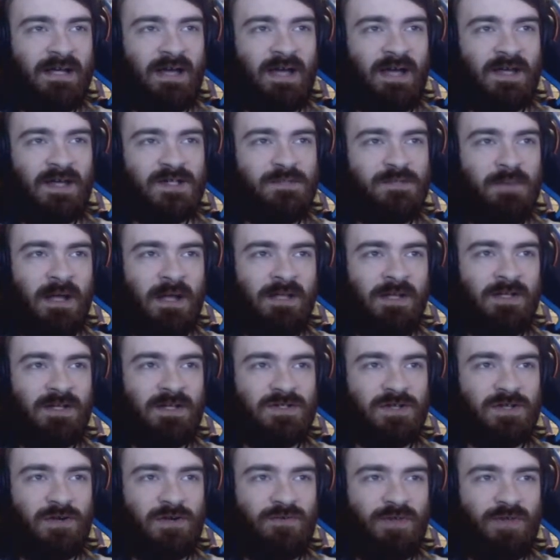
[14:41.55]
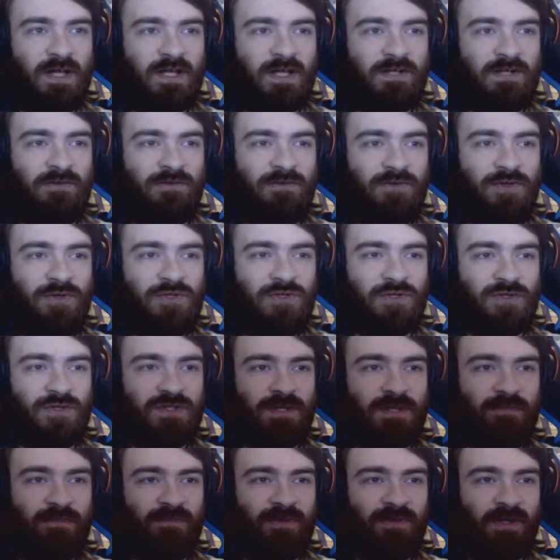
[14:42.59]
I expected it to go for like Confusion or
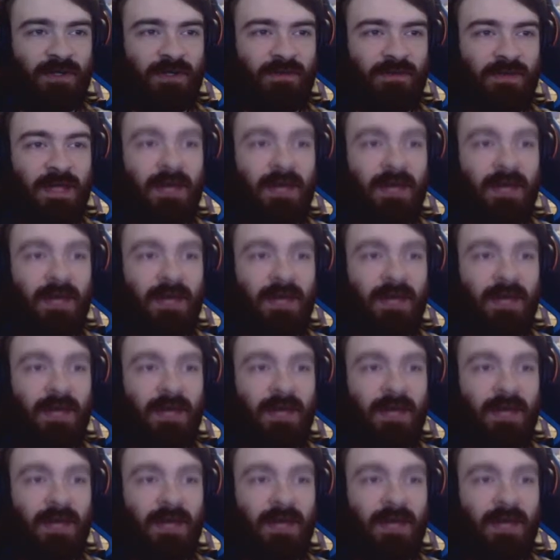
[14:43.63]
something.